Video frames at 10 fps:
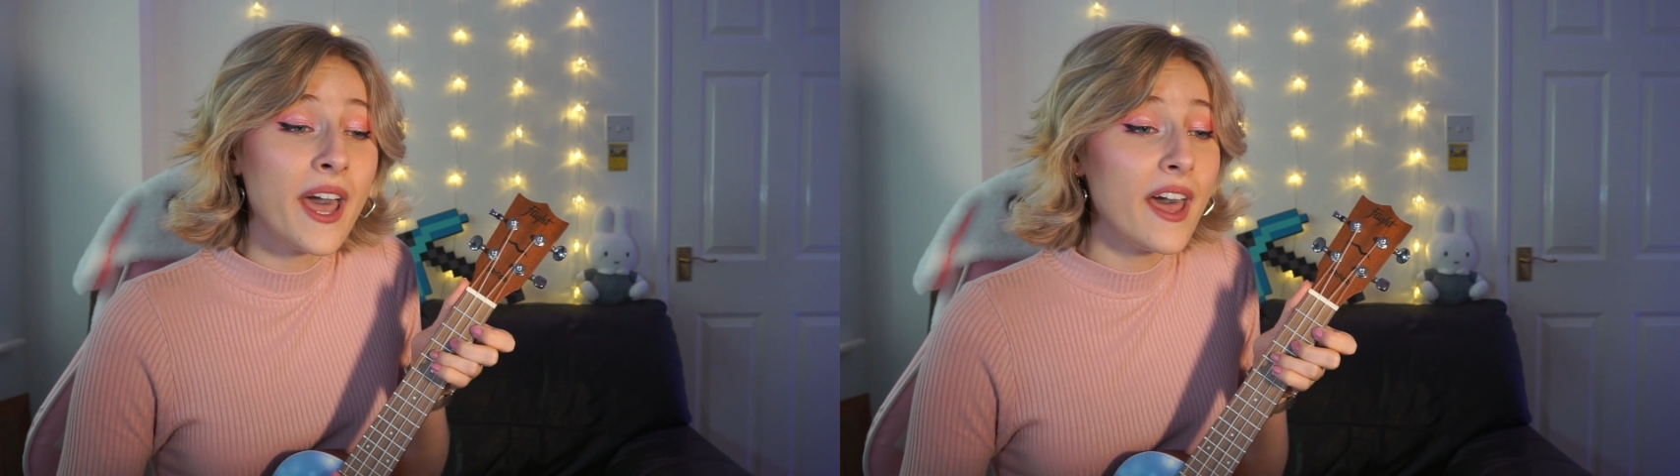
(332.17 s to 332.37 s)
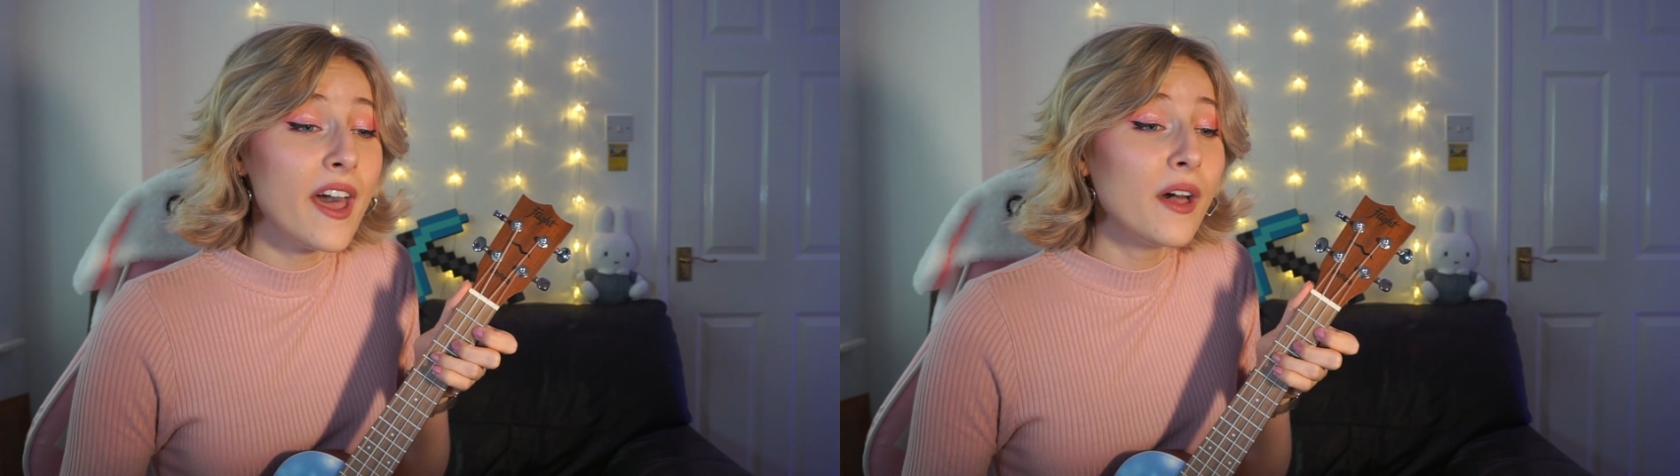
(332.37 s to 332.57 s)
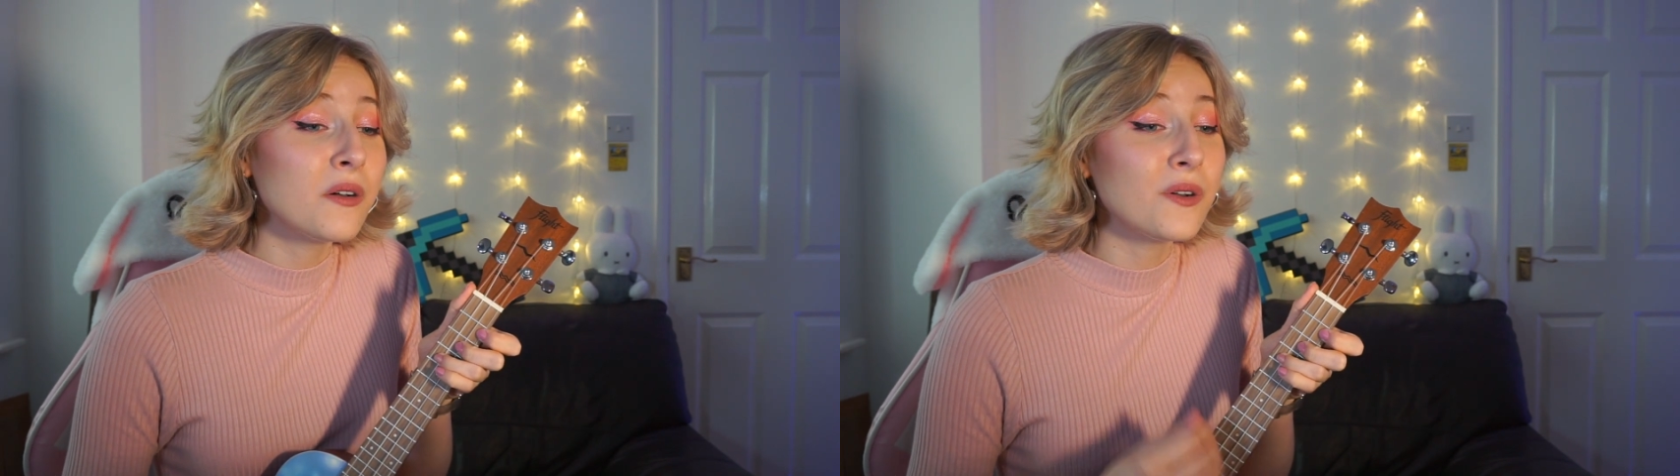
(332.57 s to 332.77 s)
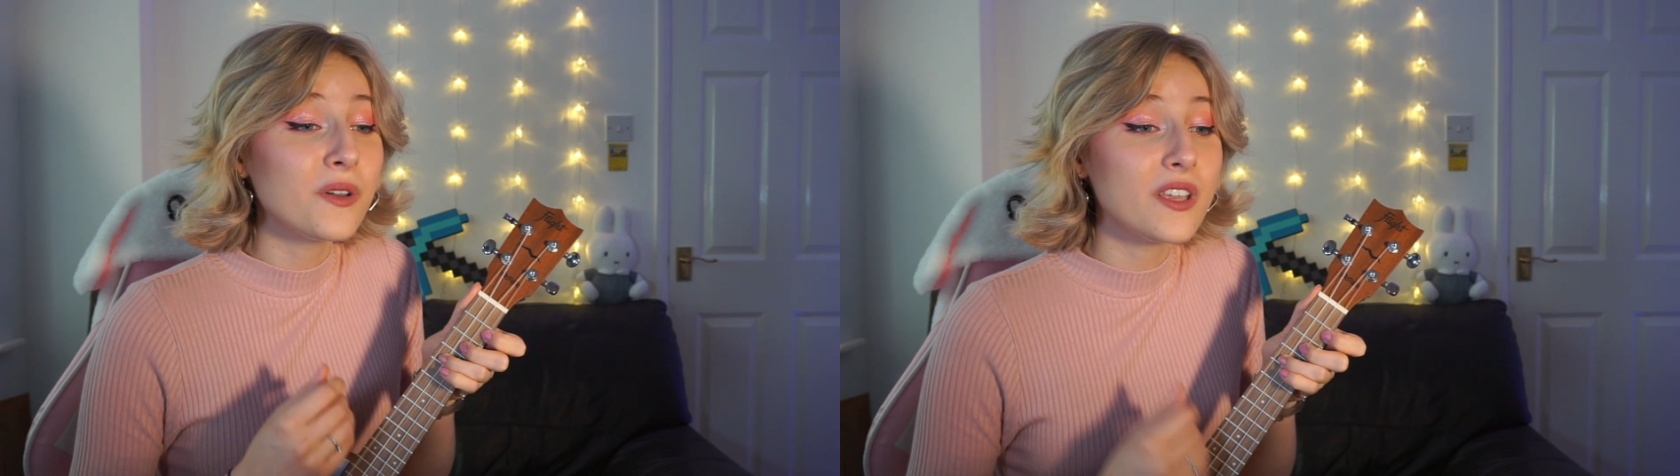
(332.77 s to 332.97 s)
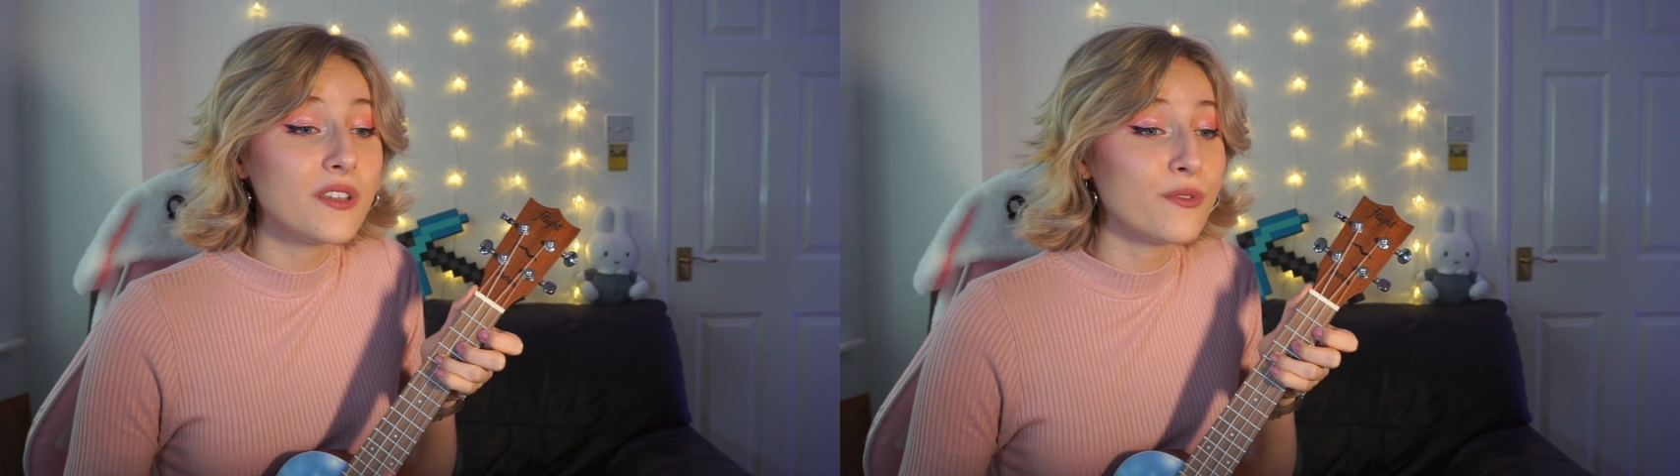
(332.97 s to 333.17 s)

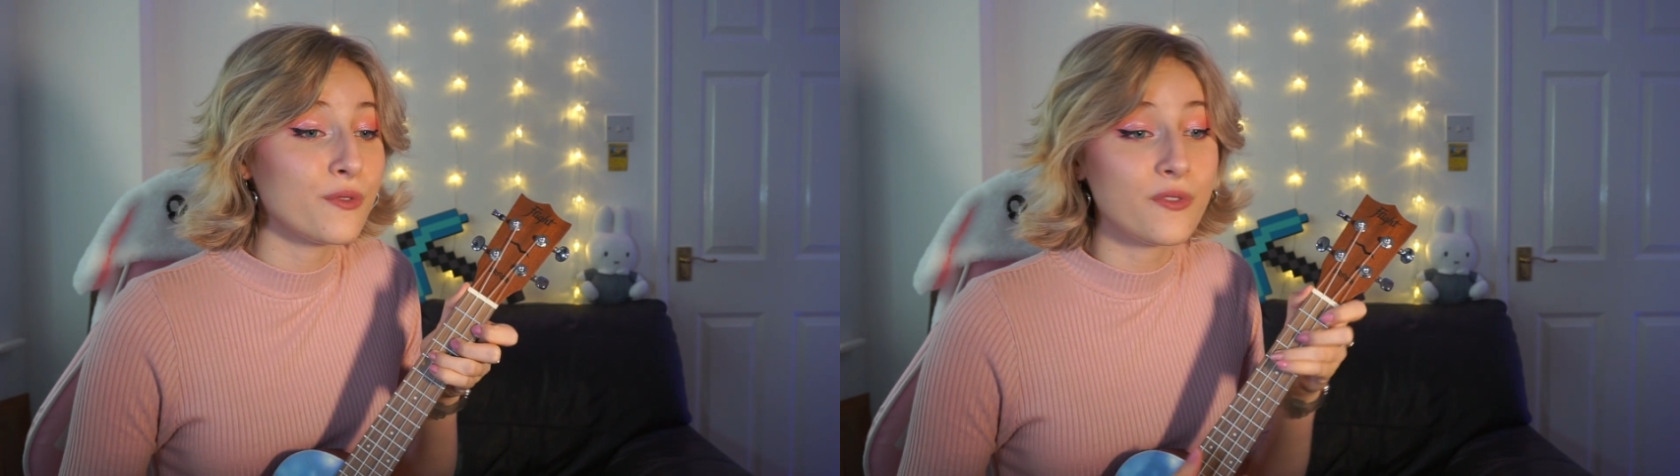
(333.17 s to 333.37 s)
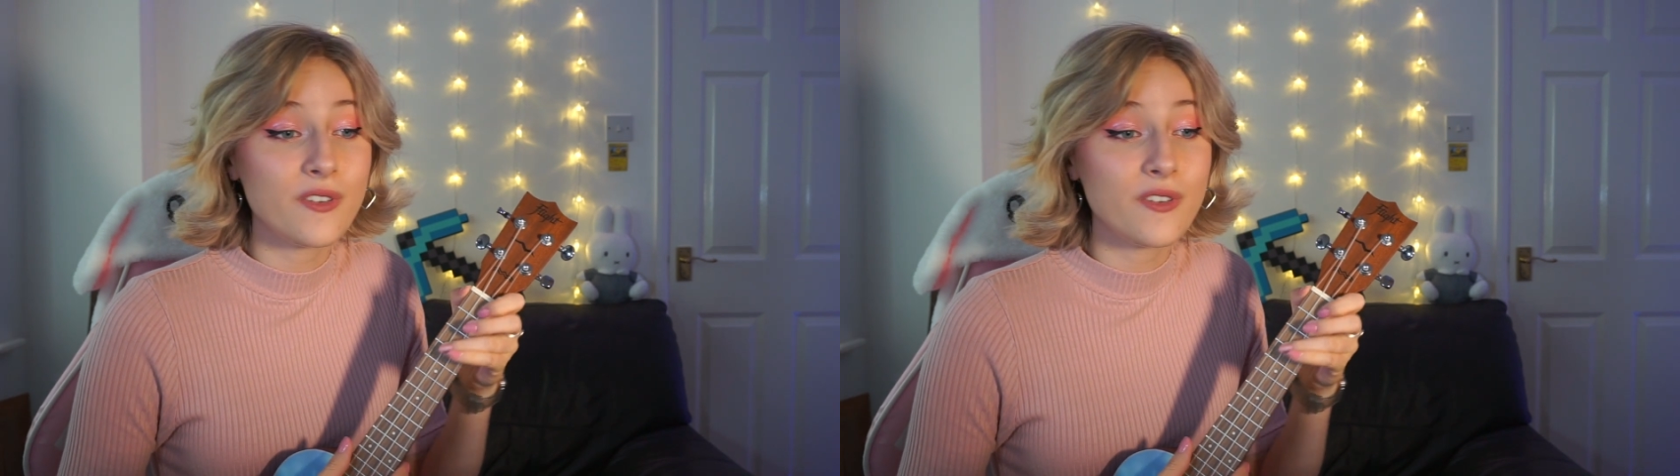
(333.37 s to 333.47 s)
how to